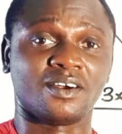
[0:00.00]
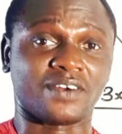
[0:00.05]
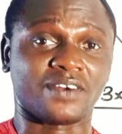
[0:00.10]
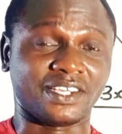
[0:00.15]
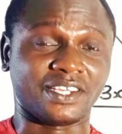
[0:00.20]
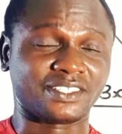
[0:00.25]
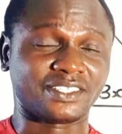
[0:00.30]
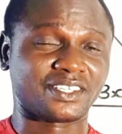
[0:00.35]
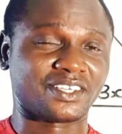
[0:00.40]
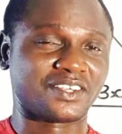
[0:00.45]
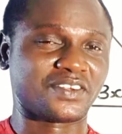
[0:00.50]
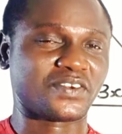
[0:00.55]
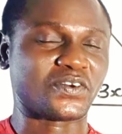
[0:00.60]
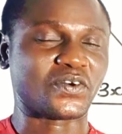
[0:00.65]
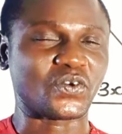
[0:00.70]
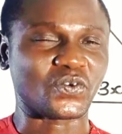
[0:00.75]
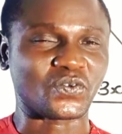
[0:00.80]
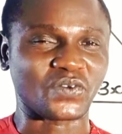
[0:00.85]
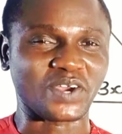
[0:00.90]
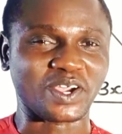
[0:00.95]
Alright,
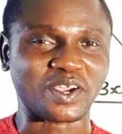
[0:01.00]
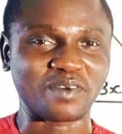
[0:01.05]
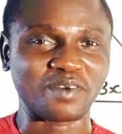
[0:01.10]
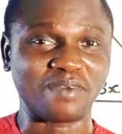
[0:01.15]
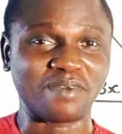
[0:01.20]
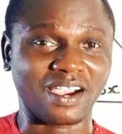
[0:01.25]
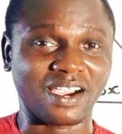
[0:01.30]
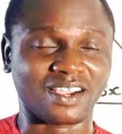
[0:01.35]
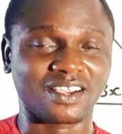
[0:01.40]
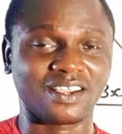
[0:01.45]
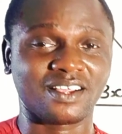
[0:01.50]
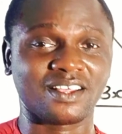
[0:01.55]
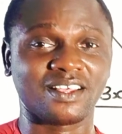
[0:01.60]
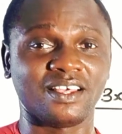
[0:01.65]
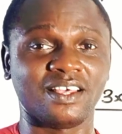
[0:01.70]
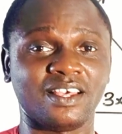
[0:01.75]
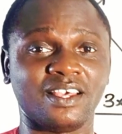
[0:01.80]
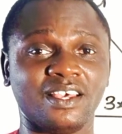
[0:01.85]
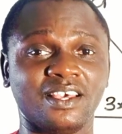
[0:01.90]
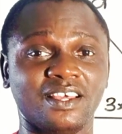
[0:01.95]
welcome back.
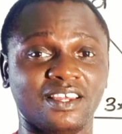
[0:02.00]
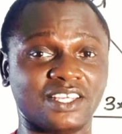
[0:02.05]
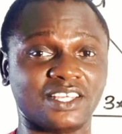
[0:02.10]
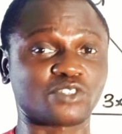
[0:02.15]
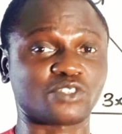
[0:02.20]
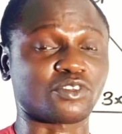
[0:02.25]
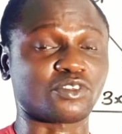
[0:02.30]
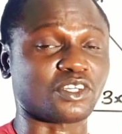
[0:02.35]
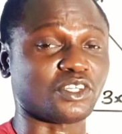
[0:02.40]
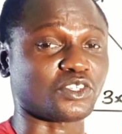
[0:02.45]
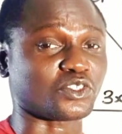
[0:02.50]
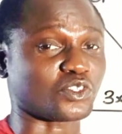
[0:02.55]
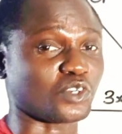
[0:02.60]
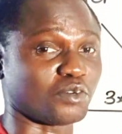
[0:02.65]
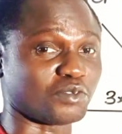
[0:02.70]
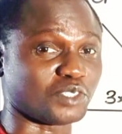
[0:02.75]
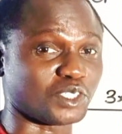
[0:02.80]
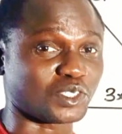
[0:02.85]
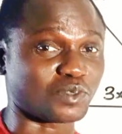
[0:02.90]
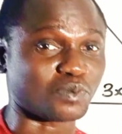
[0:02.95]
Let's quickly
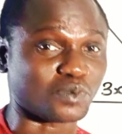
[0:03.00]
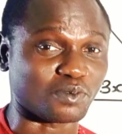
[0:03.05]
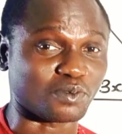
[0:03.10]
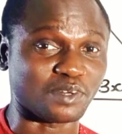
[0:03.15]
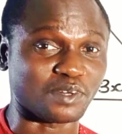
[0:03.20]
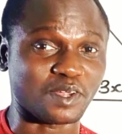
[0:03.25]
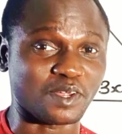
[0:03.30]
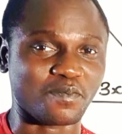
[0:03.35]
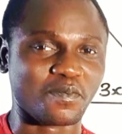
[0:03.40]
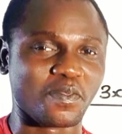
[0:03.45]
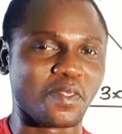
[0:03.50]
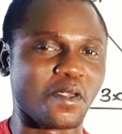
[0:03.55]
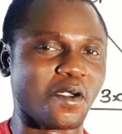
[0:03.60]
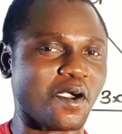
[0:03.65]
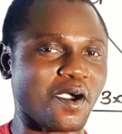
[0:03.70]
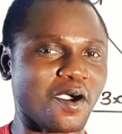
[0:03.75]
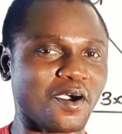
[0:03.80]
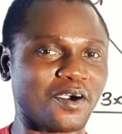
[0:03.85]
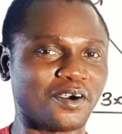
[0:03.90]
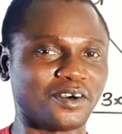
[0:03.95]
solve this problem
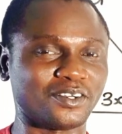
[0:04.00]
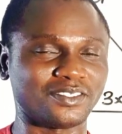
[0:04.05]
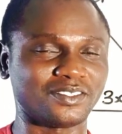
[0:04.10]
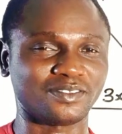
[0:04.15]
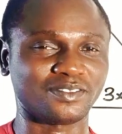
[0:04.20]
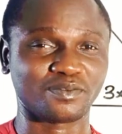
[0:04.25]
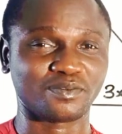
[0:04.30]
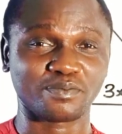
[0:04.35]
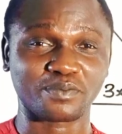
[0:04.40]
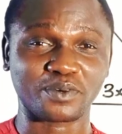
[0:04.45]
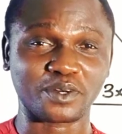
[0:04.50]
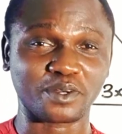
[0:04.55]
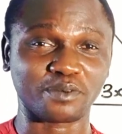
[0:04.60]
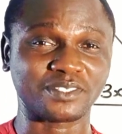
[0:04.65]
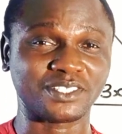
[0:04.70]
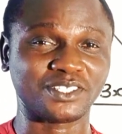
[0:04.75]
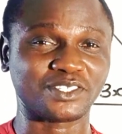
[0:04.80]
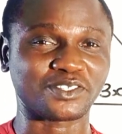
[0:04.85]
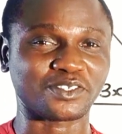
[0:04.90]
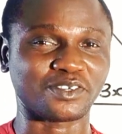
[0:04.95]
on
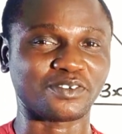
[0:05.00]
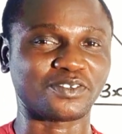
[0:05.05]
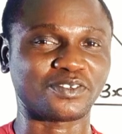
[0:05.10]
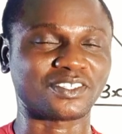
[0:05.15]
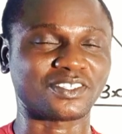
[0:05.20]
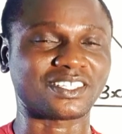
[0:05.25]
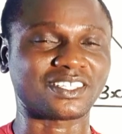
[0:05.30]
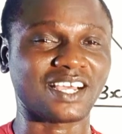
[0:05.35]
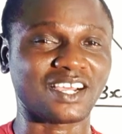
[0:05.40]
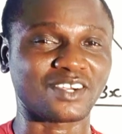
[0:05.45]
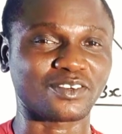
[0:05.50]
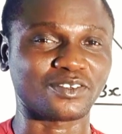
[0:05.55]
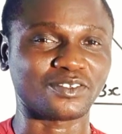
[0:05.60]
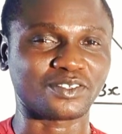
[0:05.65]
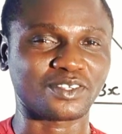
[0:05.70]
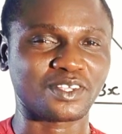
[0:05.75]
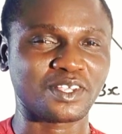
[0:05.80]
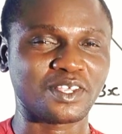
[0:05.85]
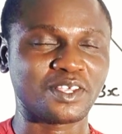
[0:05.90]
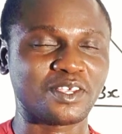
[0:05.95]
property support
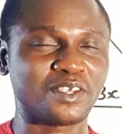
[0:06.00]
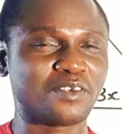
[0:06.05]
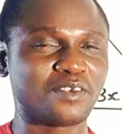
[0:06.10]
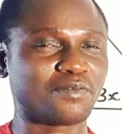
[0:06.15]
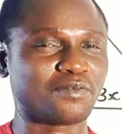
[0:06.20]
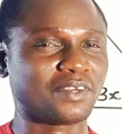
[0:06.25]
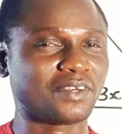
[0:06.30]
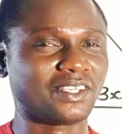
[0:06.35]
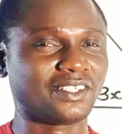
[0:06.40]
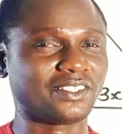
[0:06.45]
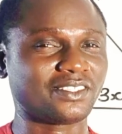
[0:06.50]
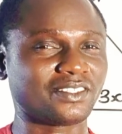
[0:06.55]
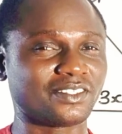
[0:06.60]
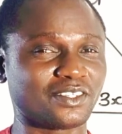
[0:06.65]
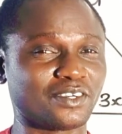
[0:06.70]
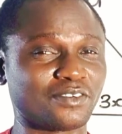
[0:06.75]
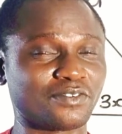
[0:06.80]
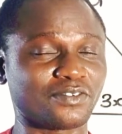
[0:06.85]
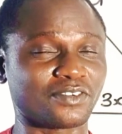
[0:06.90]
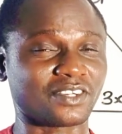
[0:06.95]
angles. Please
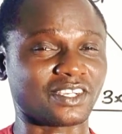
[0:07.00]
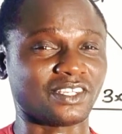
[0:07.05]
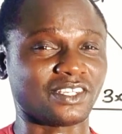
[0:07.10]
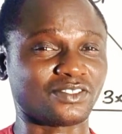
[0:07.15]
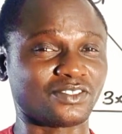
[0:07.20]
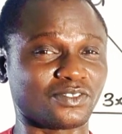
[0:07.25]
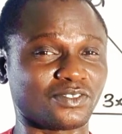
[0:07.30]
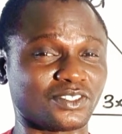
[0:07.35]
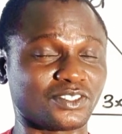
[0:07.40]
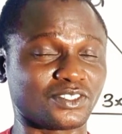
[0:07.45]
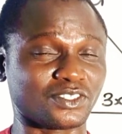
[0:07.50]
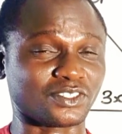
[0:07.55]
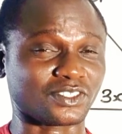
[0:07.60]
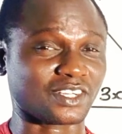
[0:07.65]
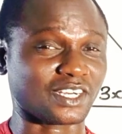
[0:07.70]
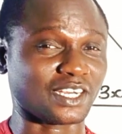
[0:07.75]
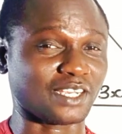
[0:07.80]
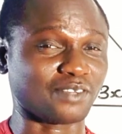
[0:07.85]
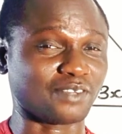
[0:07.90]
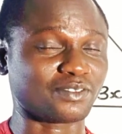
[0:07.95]
don't forget to
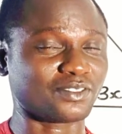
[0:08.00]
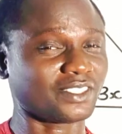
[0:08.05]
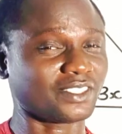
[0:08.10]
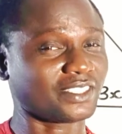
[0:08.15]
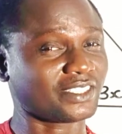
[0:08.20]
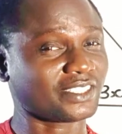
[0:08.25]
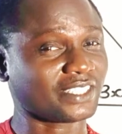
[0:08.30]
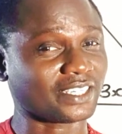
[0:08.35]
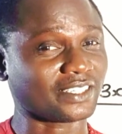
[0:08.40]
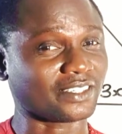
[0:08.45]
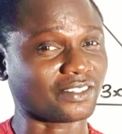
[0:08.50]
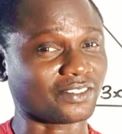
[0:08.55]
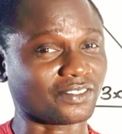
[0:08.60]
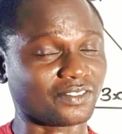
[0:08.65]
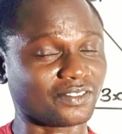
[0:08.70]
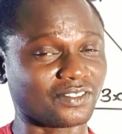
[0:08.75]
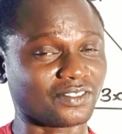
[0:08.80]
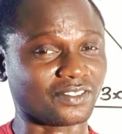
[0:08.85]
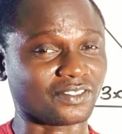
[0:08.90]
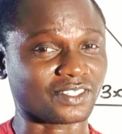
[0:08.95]
subscribe to the channel,
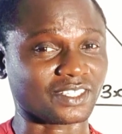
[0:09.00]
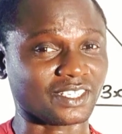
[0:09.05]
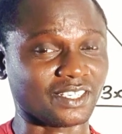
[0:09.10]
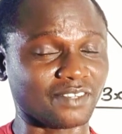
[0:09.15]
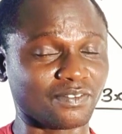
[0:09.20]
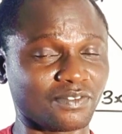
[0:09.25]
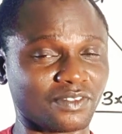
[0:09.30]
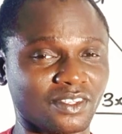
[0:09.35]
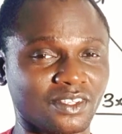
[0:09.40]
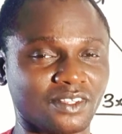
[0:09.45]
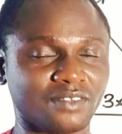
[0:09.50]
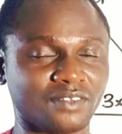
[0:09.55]
okay?